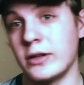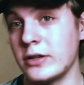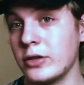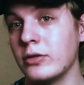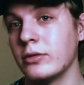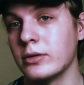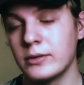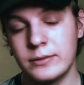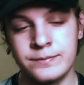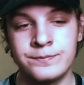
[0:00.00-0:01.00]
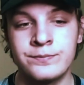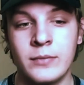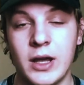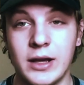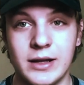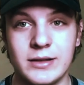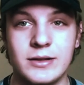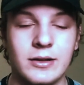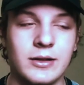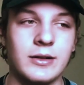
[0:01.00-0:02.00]
two, I guess,
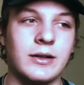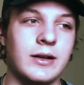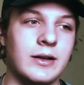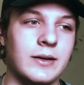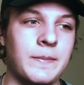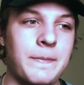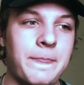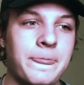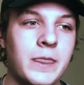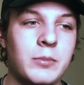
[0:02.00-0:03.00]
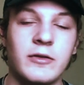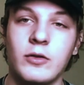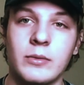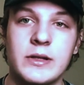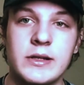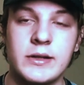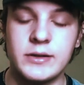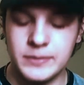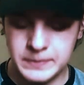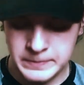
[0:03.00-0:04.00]
star
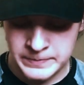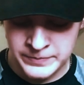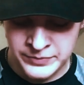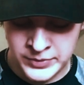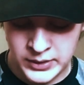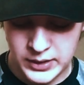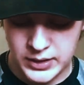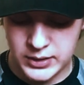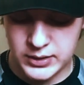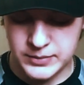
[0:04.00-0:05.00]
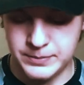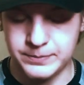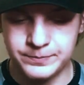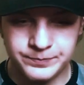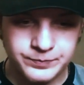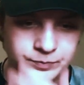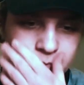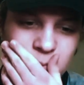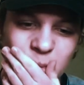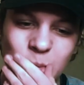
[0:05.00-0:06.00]
performances. And
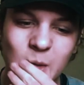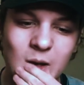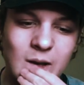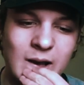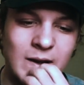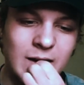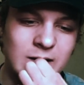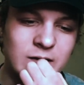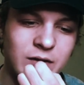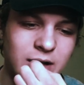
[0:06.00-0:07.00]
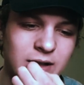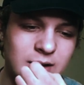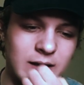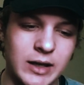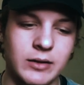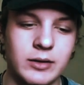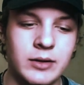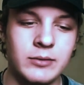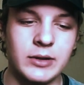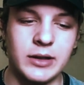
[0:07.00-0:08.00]
I just find it
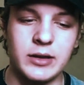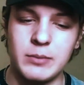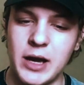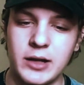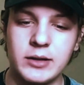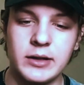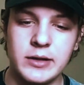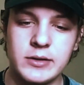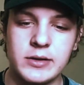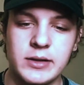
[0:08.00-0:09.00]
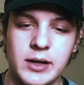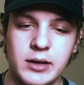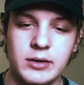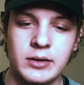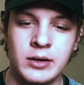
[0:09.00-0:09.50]
really thematically interesting.